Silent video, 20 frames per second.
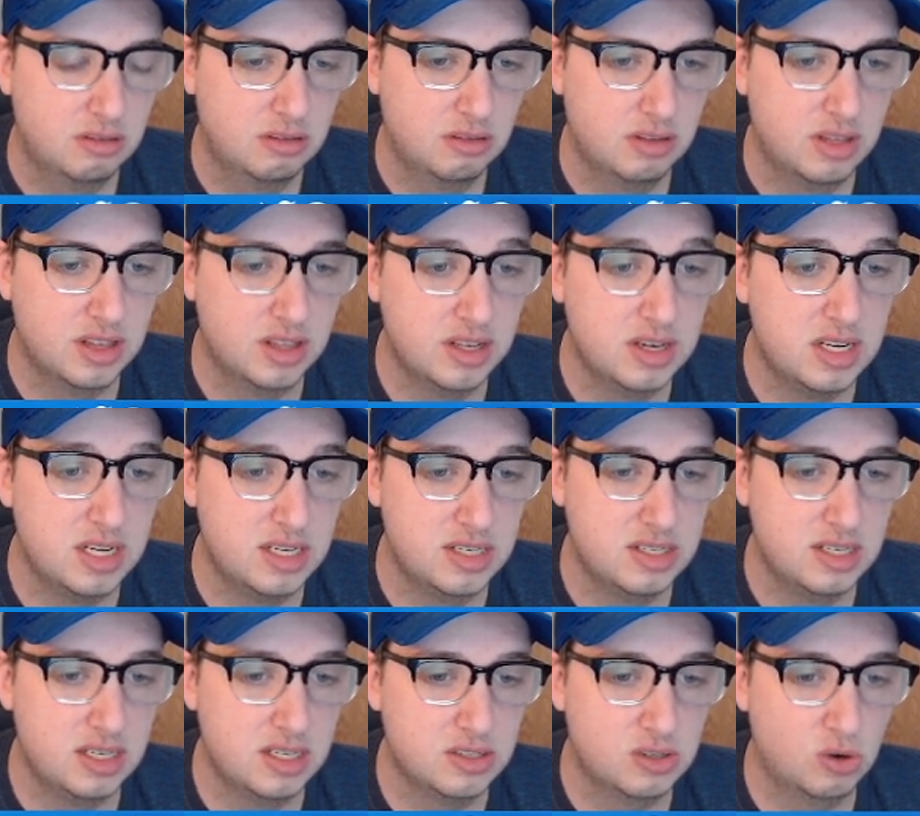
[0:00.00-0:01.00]
than the
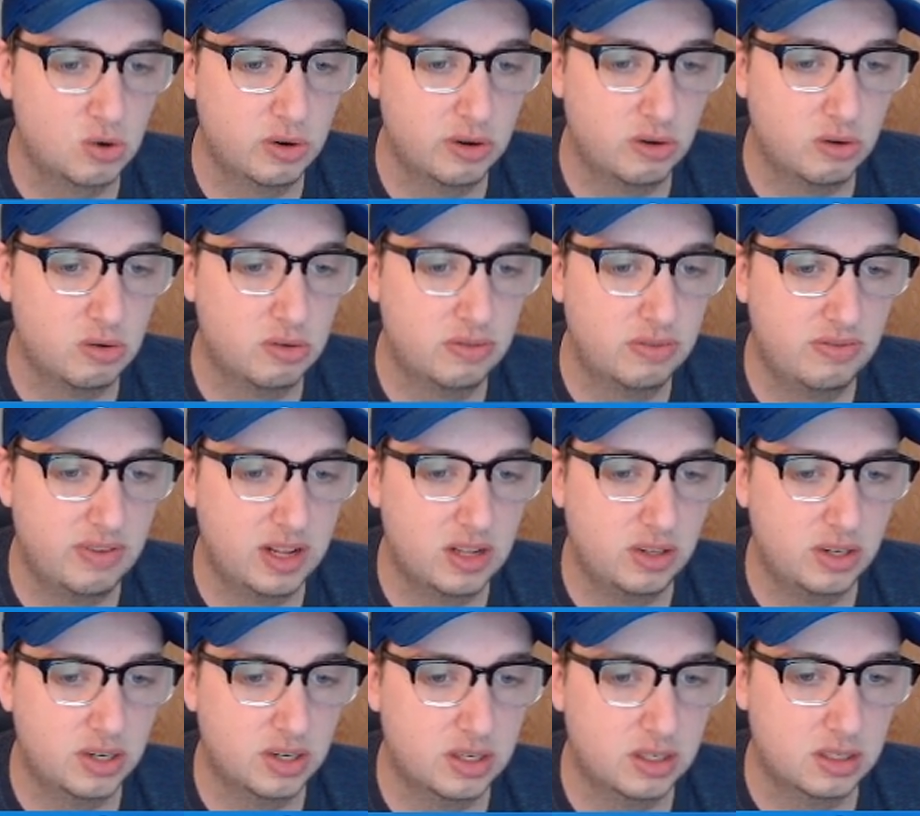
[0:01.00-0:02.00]
DC is a critical
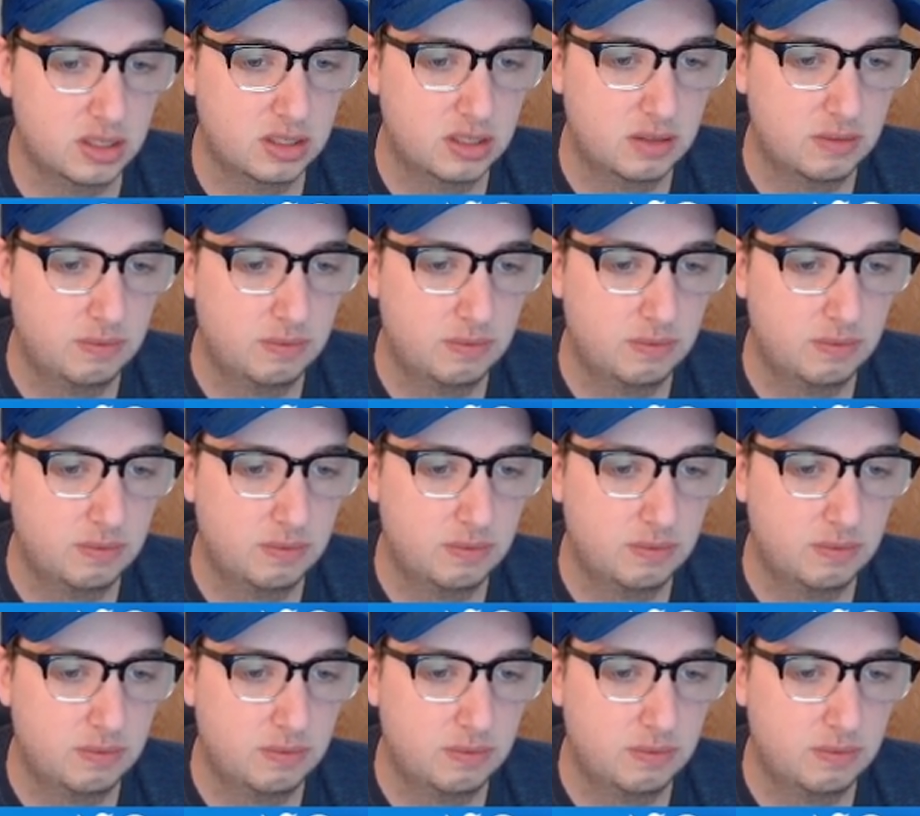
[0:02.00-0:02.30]
failure.